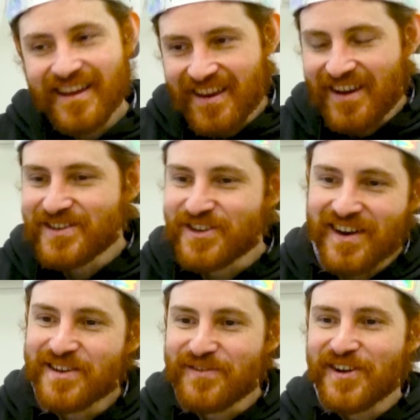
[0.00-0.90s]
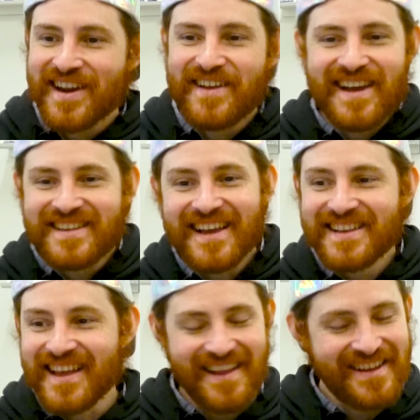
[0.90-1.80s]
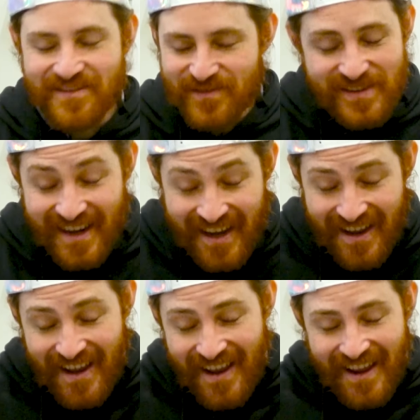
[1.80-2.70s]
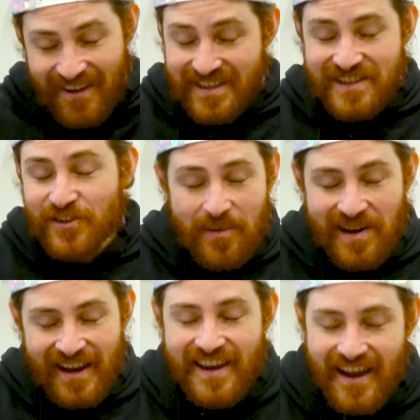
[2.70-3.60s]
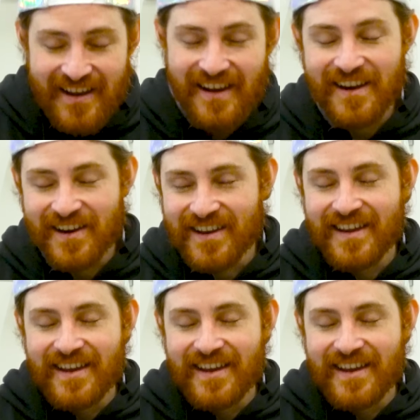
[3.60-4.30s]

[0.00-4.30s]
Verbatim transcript: you should interview him at some, because like he was describing like, yeah, like